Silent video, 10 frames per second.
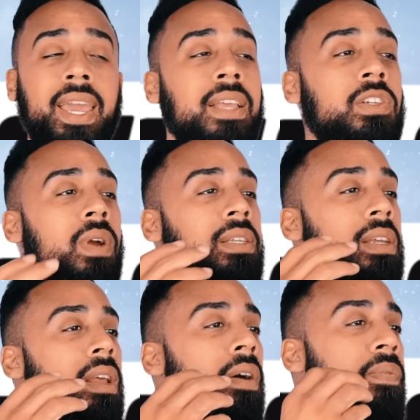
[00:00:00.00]
I can't stress
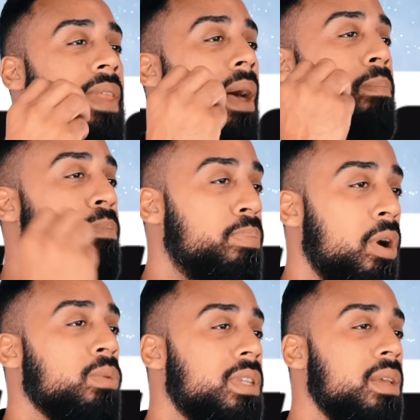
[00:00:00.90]
enough that
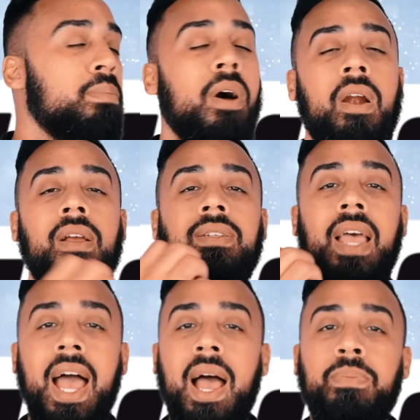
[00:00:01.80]
protein
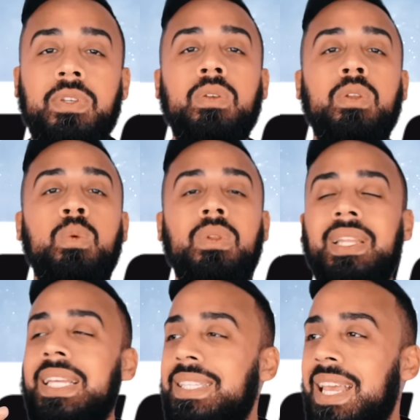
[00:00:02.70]
bars
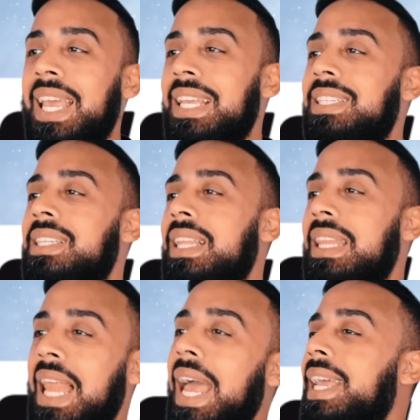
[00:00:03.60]
absolutely taste
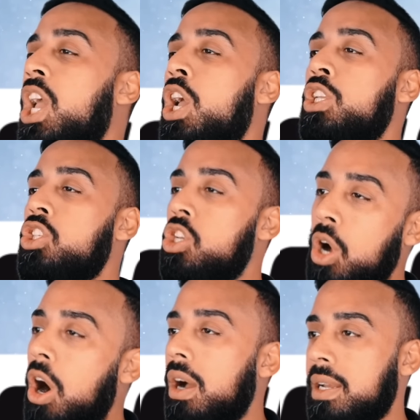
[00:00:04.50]
like
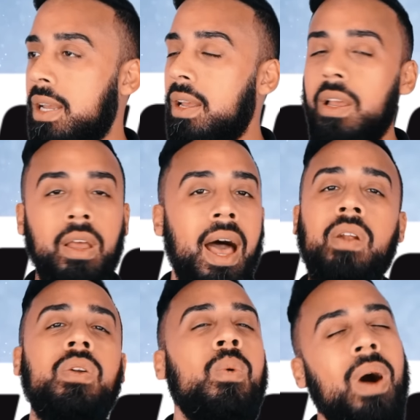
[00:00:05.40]
chalk. I
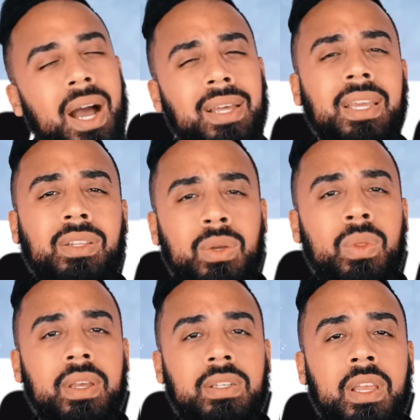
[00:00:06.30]
don't know why they
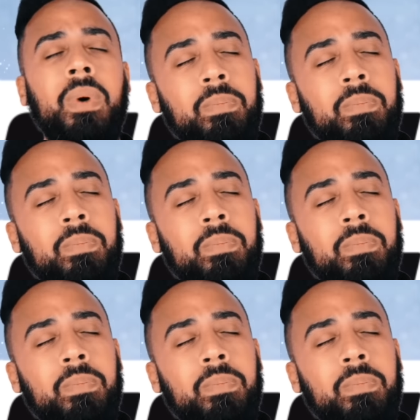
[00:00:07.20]
do this.